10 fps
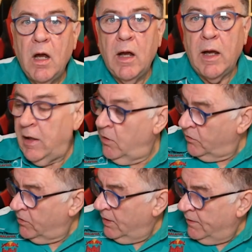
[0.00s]

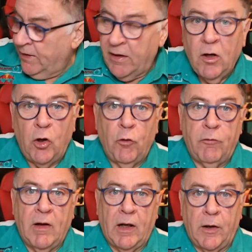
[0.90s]
is, I think, good
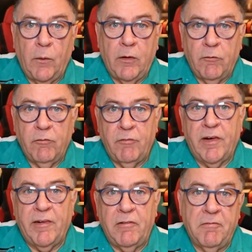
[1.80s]
value and
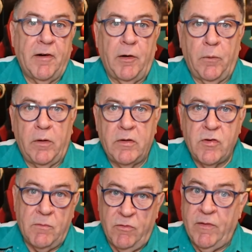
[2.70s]
very, very,
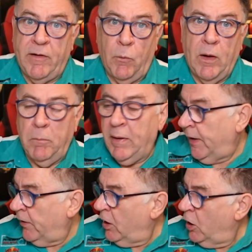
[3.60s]
seems very well
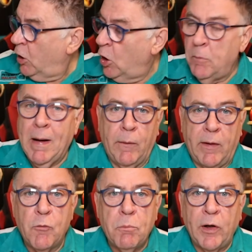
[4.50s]
made. Erbauer
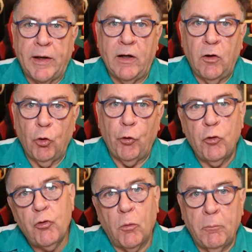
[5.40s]
is pretty good,
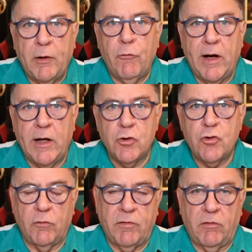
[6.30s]
sort of mid-range
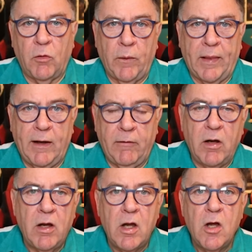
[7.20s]
stuff. I've got one of their
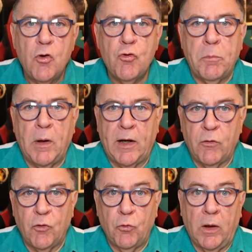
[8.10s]

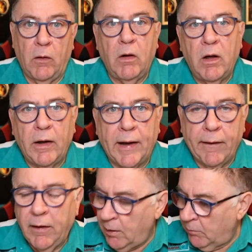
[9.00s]
sprayers as well.
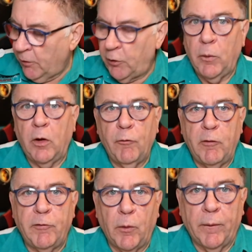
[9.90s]
Again, I might do a
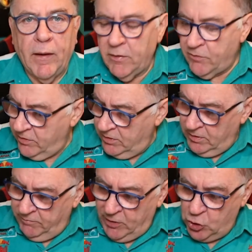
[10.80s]
review on that
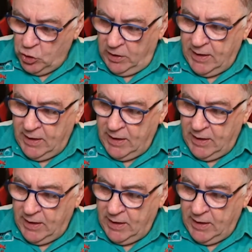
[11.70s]
eventually.